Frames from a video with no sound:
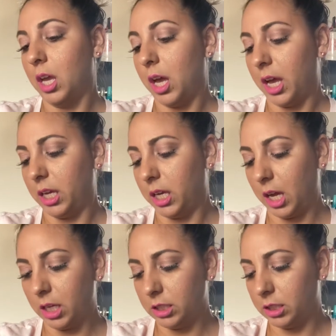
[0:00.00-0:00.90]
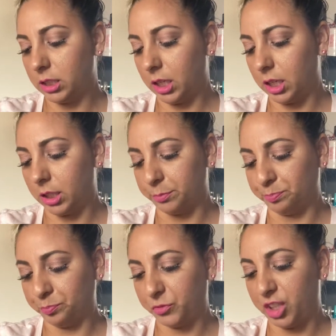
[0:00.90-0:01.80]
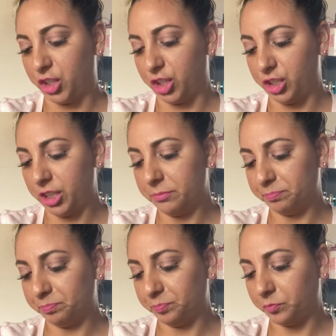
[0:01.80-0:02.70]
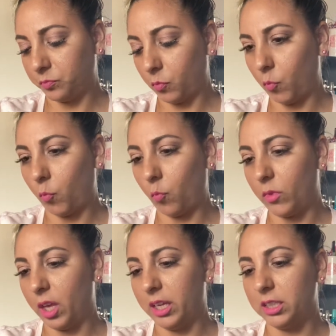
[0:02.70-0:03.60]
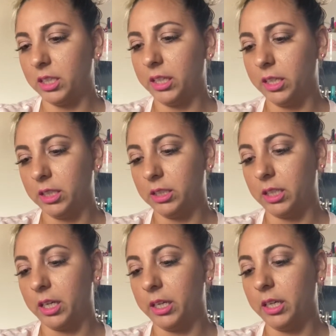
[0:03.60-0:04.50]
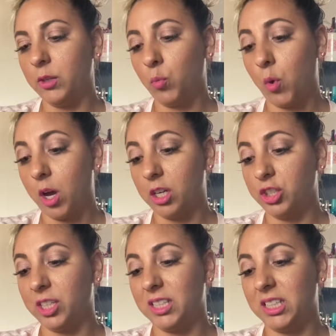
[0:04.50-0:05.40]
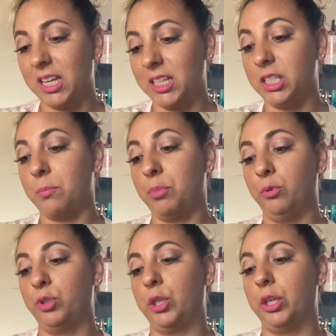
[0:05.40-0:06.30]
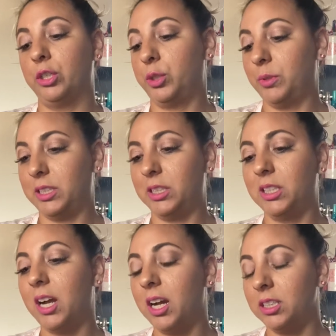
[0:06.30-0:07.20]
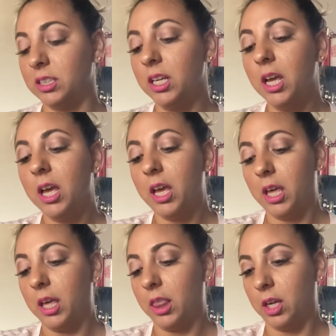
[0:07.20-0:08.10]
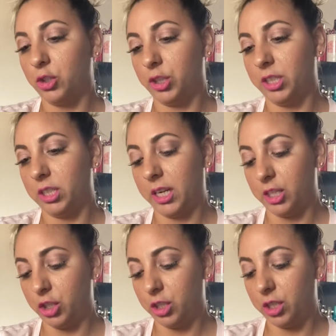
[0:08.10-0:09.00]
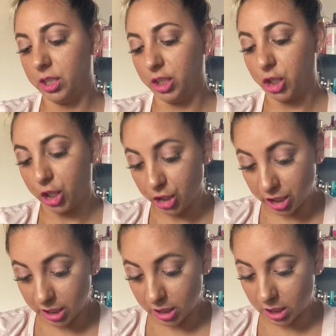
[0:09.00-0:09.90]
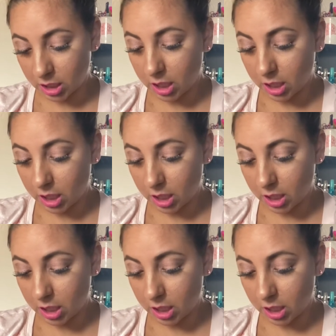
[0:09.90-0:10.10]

I guess, detergent. It is a in-wash scent booster. So it's not a laundry detergent.